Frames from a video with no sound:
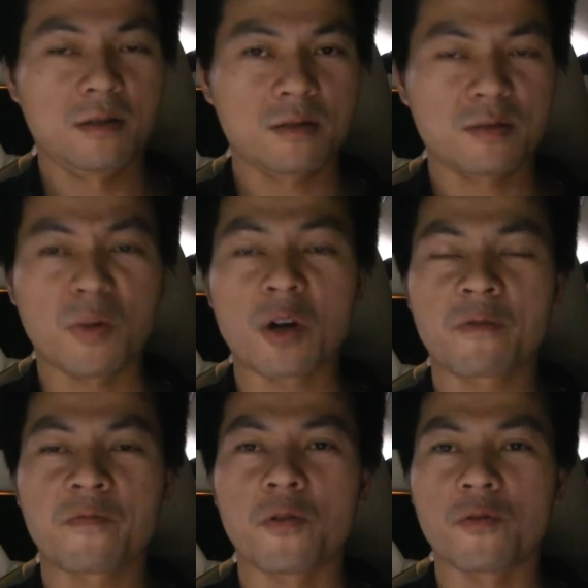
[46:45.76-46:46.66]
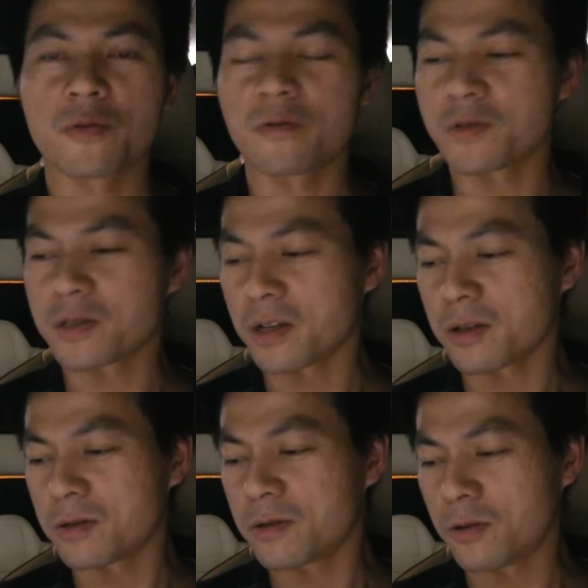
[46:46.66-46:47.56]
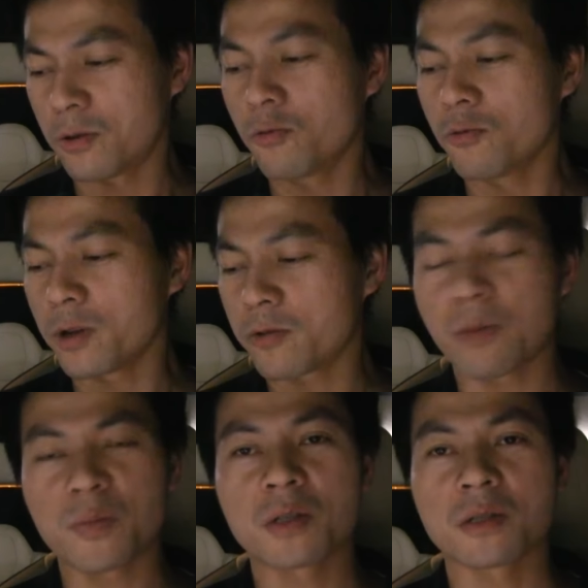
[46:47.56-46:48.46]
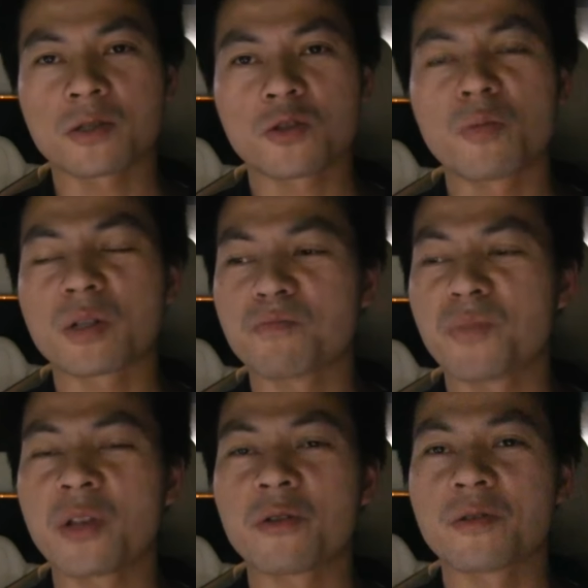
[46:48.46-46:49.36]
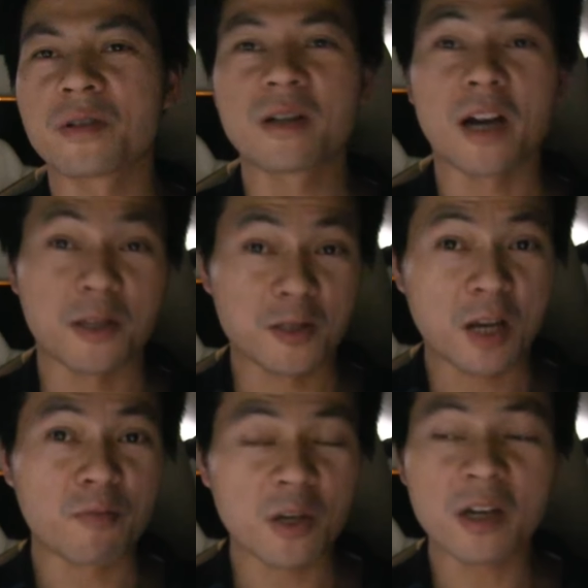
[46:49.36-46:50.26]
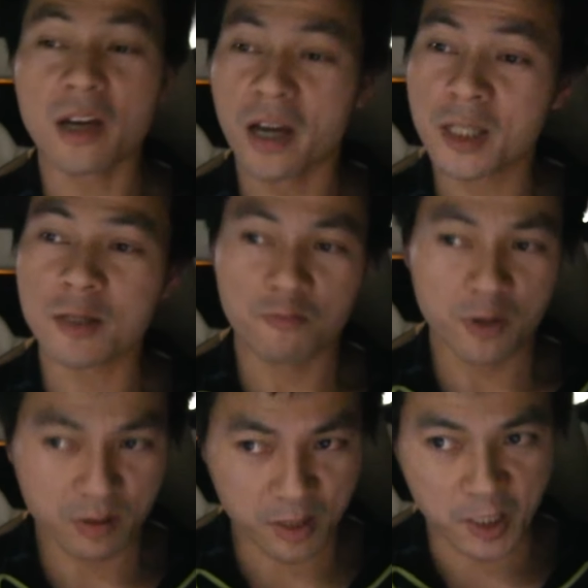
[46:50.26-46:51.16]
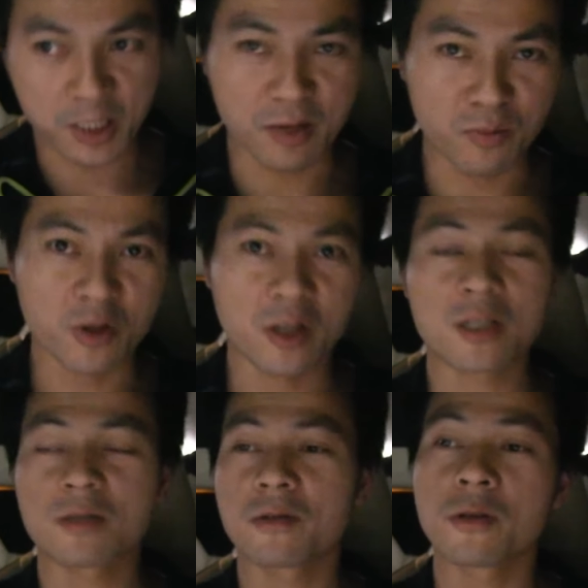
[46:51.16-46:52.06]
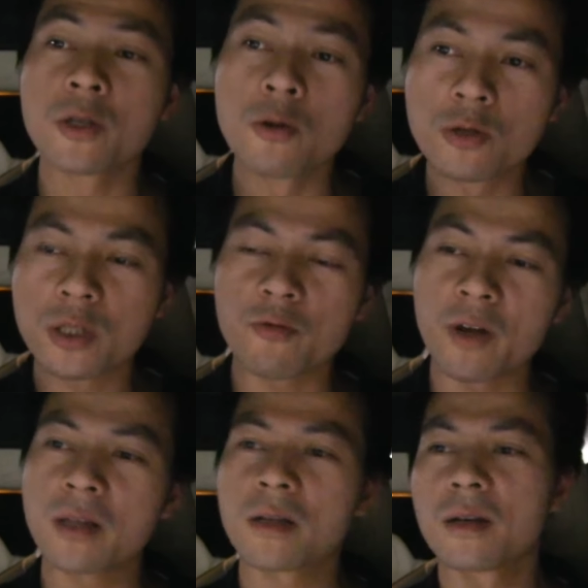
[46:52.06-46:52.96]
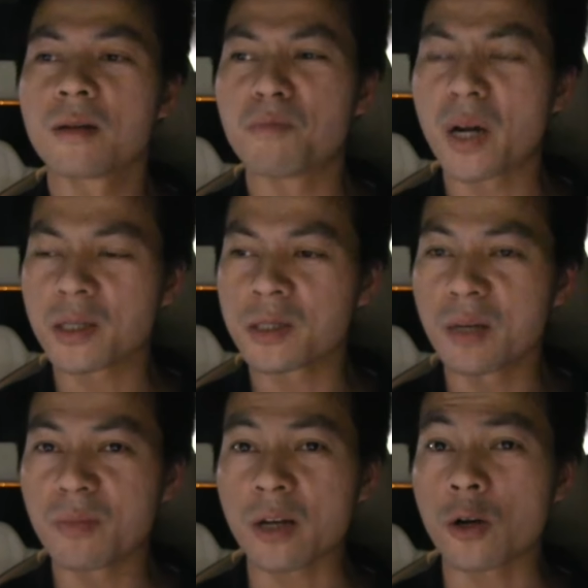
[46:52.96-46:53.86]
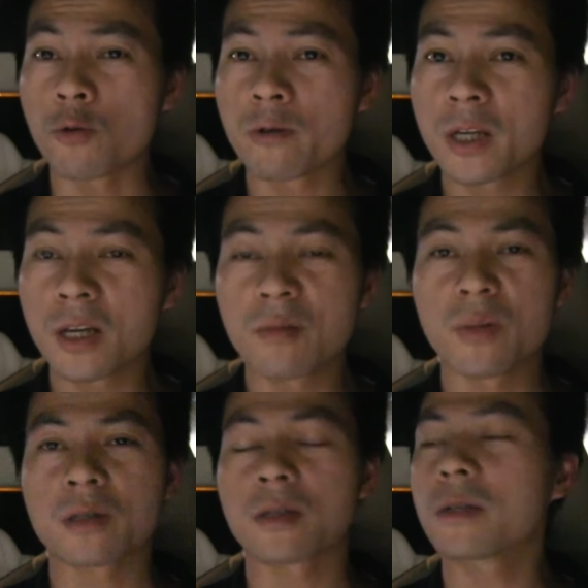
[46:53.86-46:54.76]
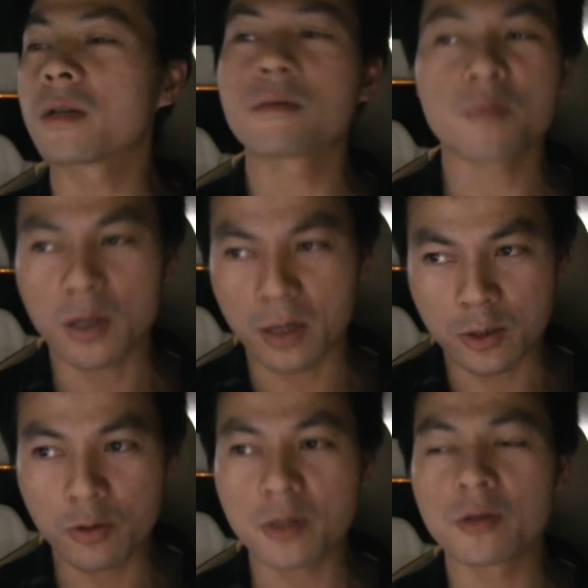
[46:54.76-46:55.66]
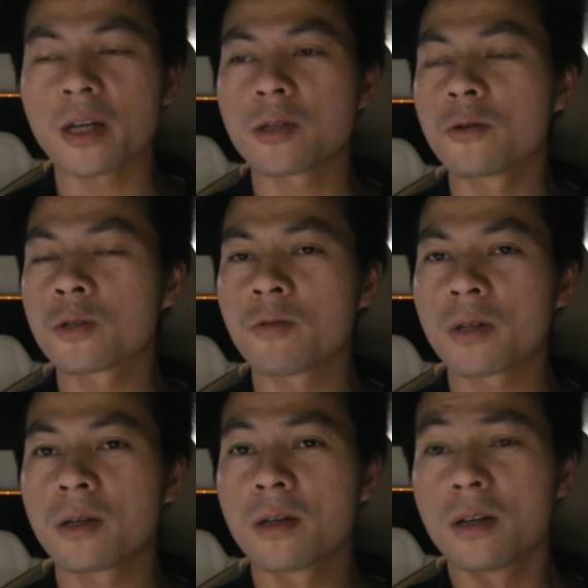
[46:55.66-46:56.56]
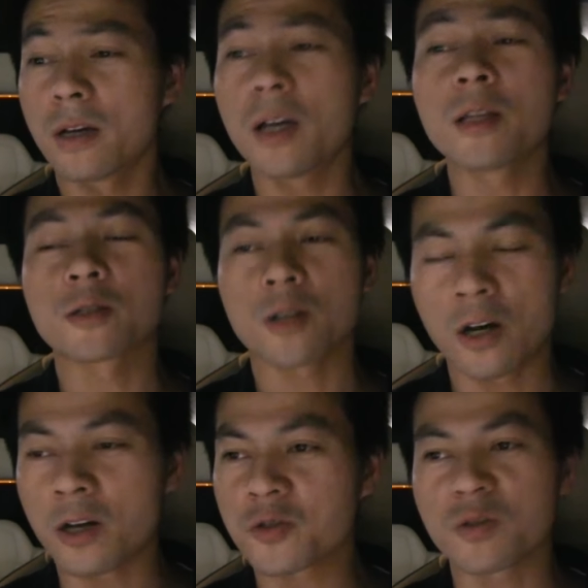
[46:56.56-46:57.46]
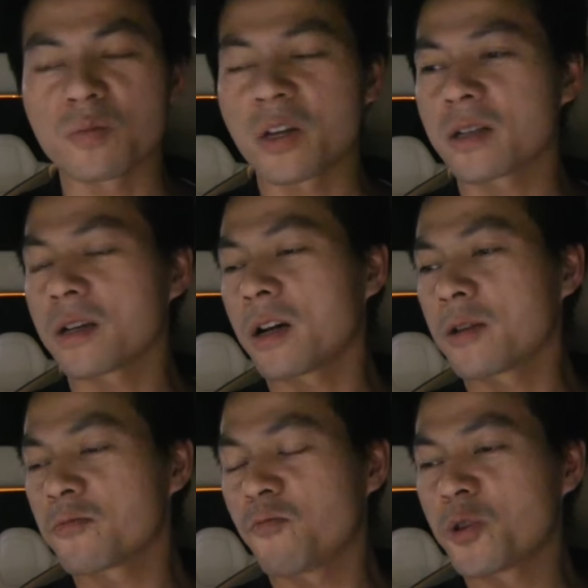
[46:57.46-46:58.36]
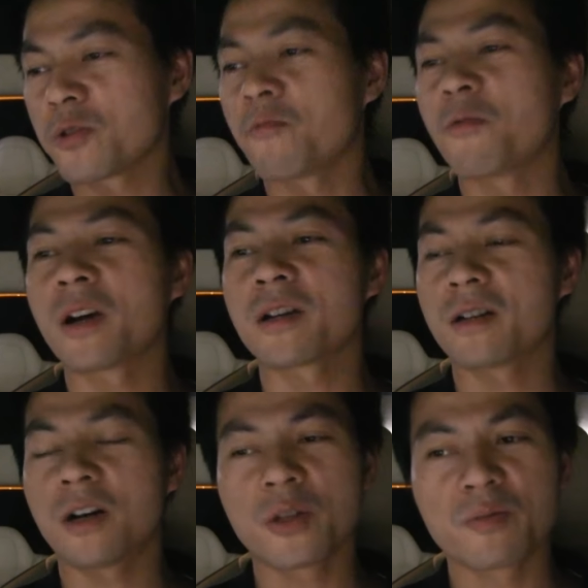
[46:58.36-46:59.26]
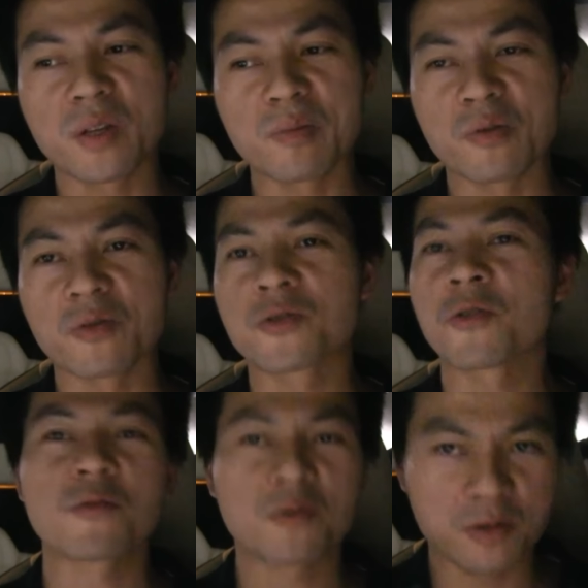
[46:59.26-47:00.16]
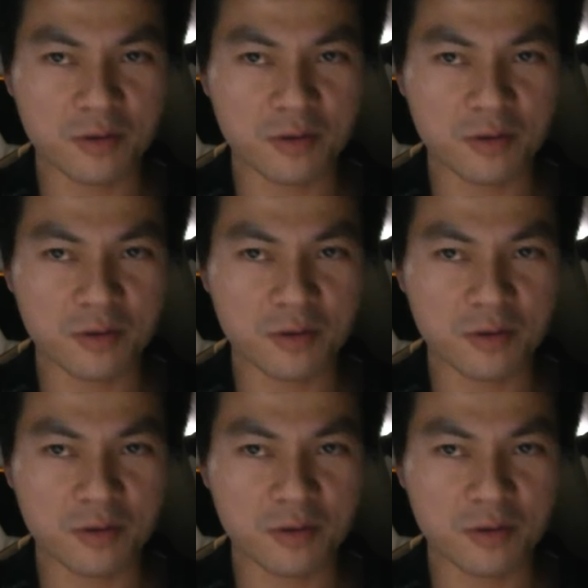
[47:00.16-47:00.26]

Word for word: smartphone, it was like, holy crap, this is so much better. And the same thing is with the Tesla Model S. The huge screen might seem like overkill, but as soon as you get used to it, it is awesome. Like, I wonder why other people don't,